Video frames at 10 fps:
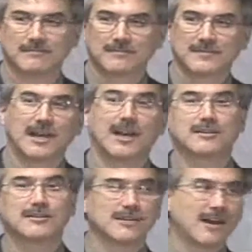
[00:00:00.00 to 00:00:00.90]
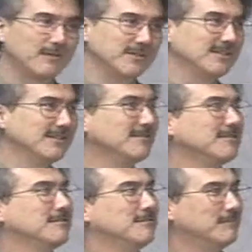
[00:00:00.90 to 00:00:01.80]
Doctor's offices.
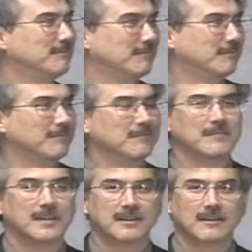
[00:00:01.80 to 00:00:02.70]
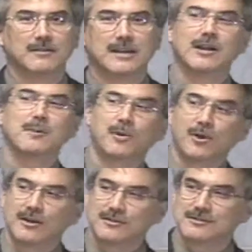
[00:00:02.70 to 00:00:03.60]

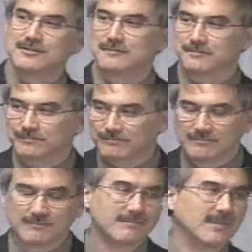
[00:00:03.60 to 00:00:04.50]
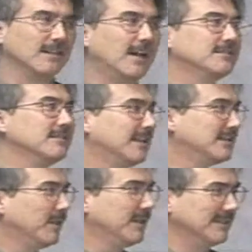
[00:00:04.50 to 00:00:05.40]
Airports. Lots and lots
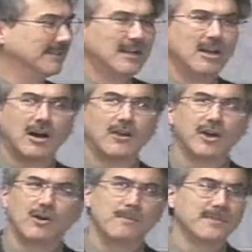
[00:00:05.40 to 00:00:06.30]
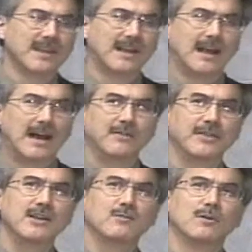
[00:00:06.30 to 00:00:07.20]
of places. Although, I
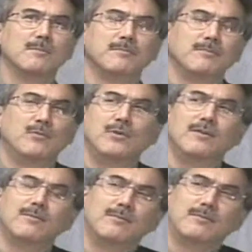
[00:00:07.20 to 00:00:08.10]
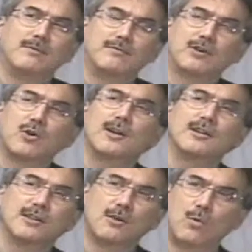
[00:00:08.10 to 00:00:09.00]
think according
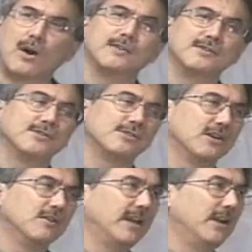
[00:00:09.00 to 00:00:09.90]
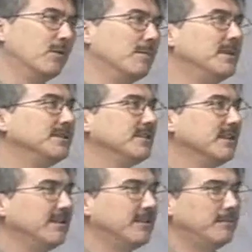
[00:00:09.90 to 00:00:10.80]
to one survey, we're
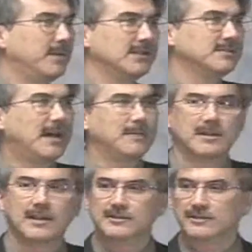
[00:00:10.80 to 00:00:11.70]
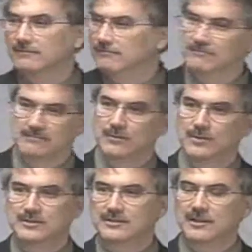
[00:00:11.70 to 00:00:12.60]
missing the biggest population,
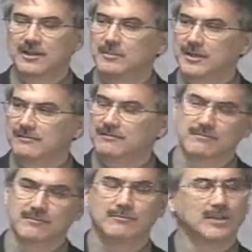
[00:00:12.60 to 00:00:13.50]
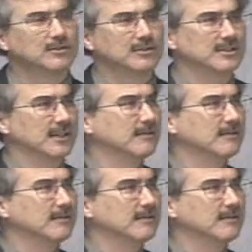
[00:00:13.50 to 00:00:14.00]
which is a little bit interesting.